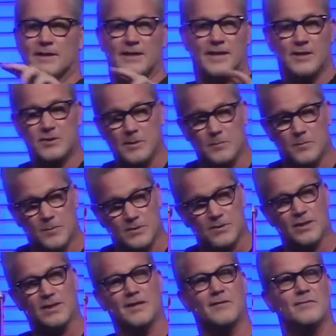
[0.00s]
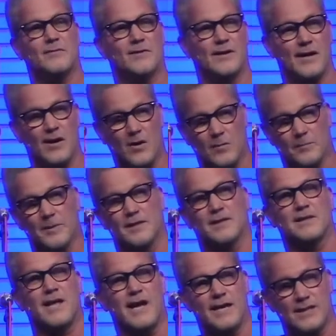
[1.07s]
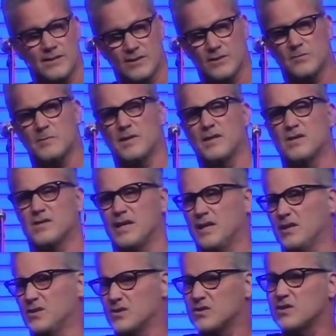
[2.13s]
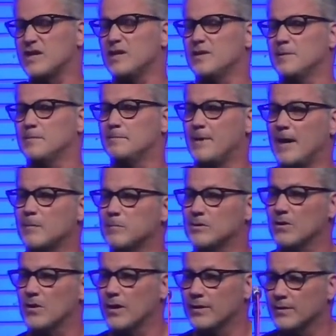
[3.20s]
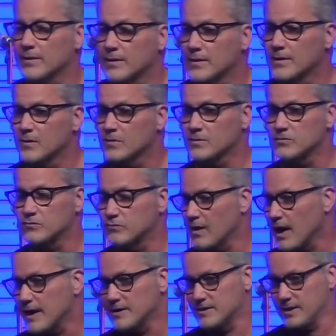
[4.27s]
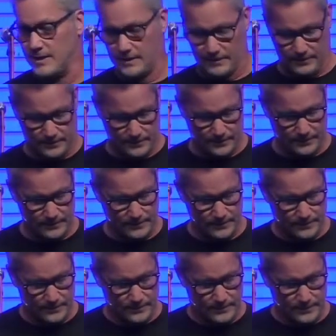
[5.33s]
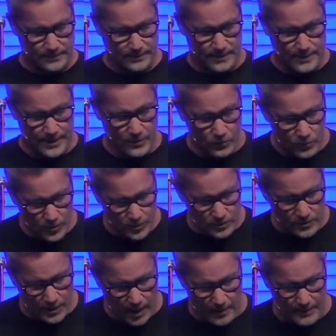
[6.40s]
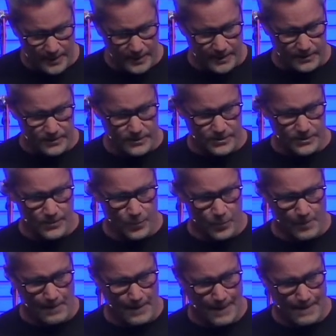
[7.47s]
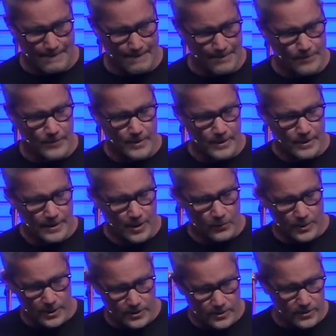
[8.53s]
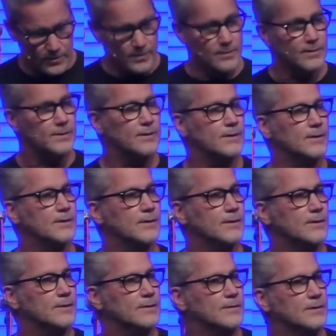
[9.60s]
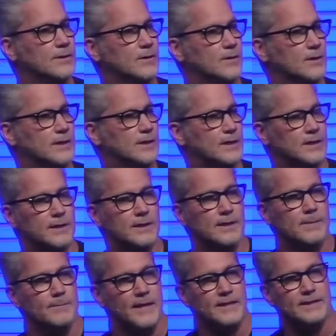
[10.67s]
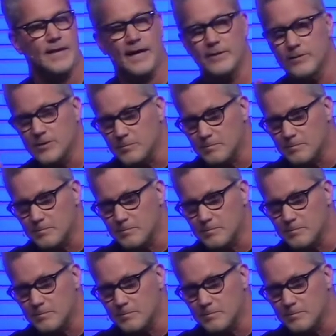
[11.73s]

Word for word: Egypt was looking for help and alliances because they could see that Babylon was rising in world dominance. They wanted to, you know, maintain this